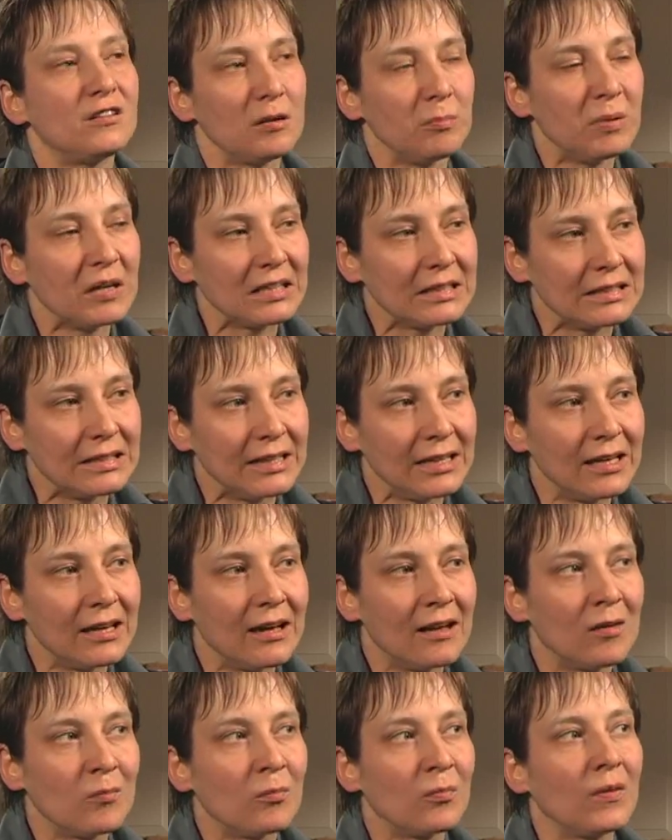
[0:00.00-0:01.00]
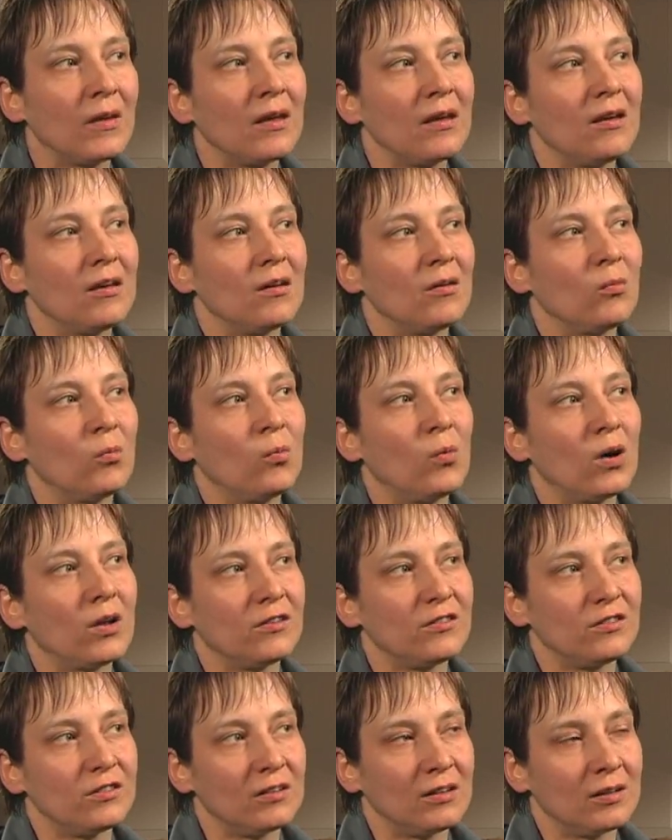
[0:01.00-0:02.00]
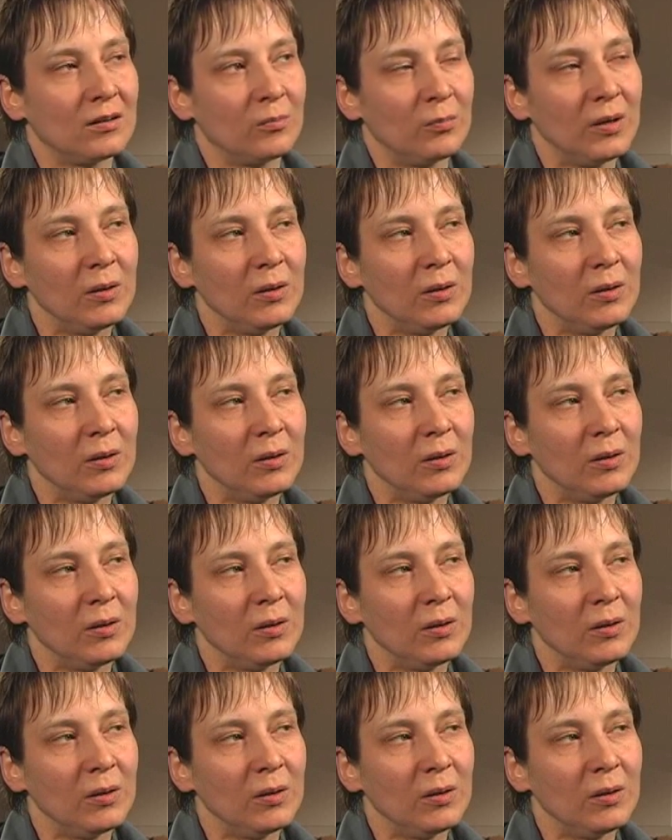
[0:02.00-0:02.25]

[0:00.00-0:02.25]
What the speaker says: Typically, what